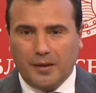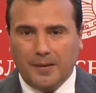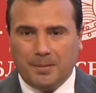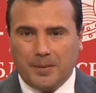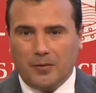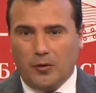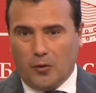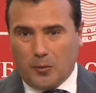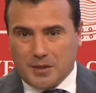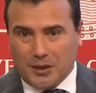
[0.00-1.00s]
We should
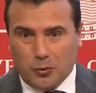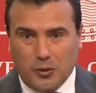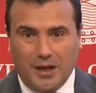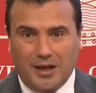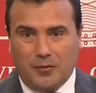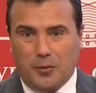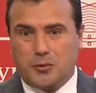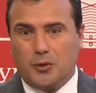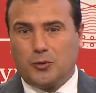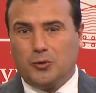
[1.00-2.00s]
not expect more
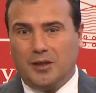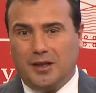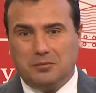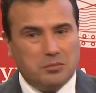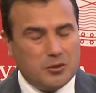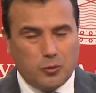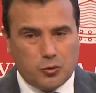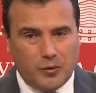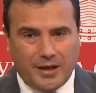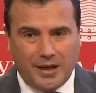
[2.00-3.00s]
or less
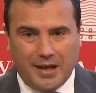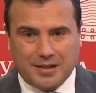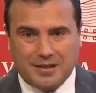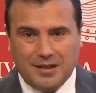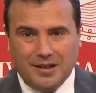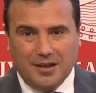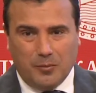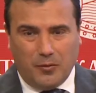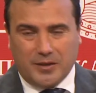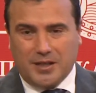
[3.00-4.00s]
being part
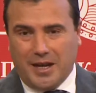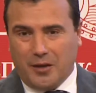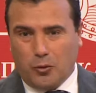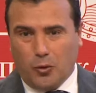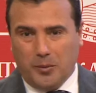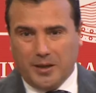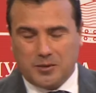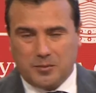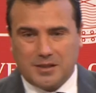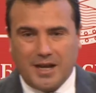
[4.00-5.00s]
of the world
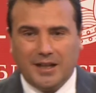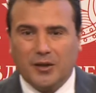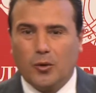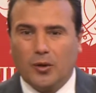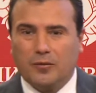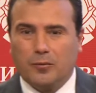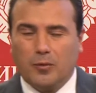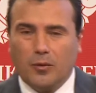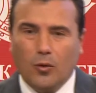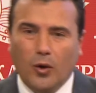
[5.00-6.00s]
market. We
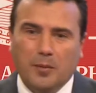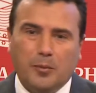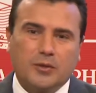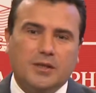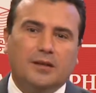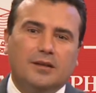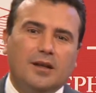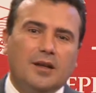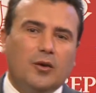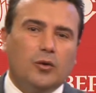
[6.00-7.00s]
are a related
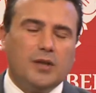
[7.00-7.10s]
economy.